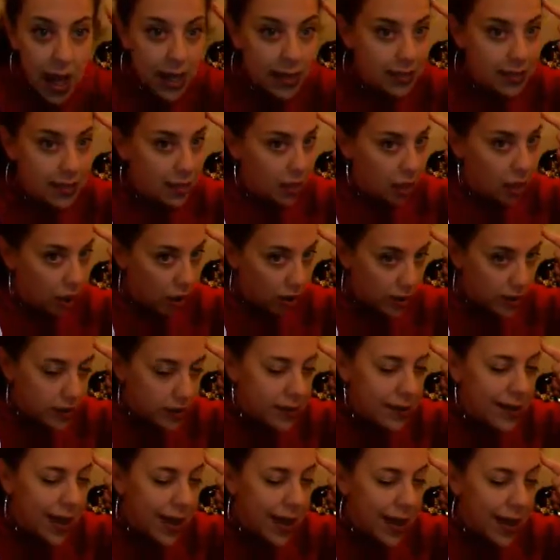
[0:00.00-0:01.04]
As long
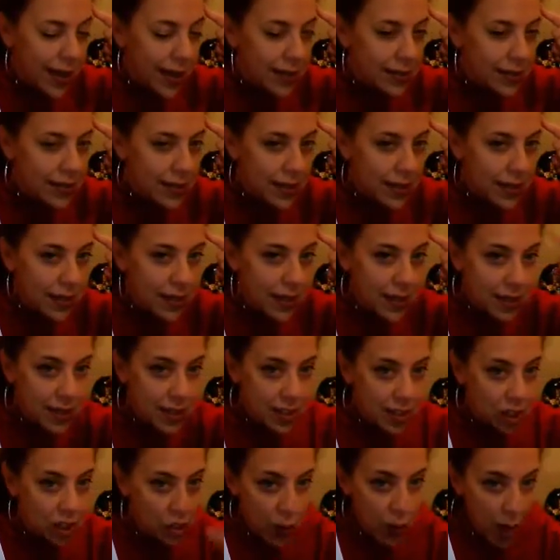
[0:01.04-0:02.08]
as you get it,
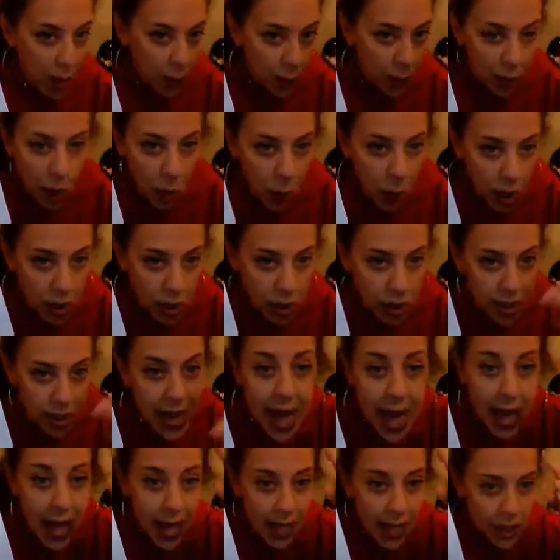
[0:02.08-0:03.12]
this is why we're all watching,
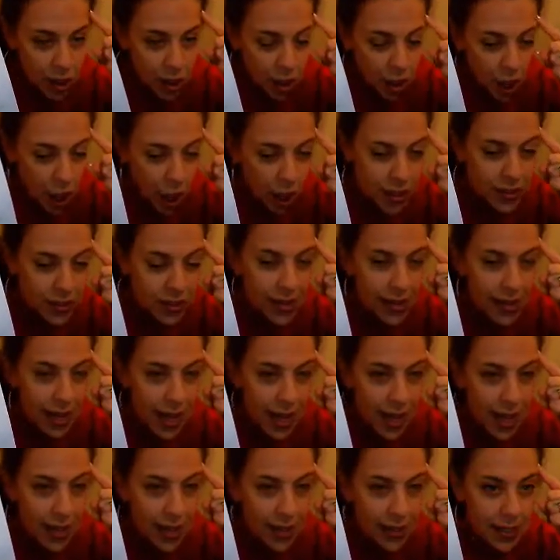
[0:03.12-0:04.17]
as long as you
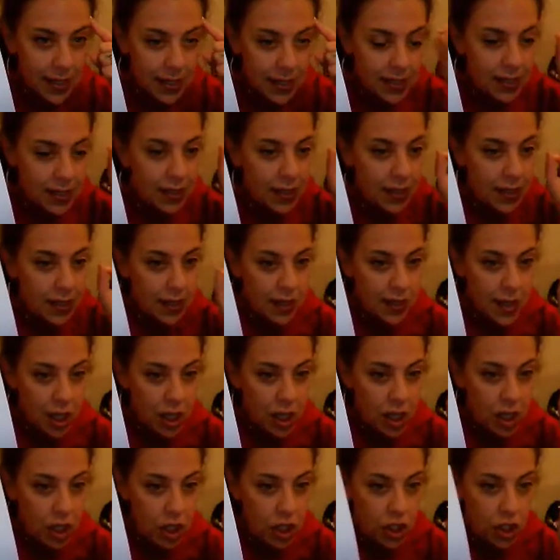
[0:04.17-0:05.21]
get it,
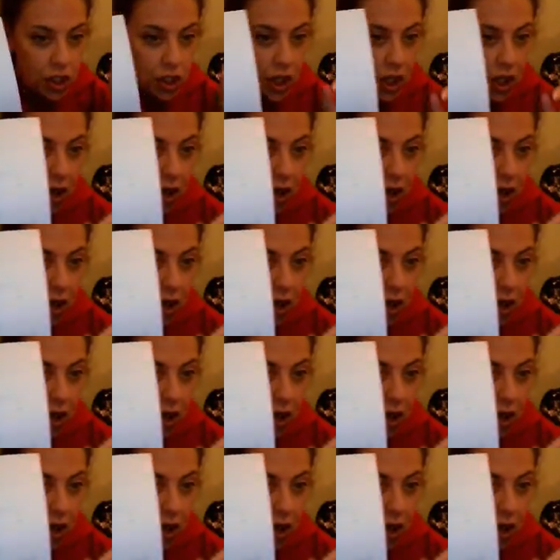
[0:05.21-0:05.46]
then you're good to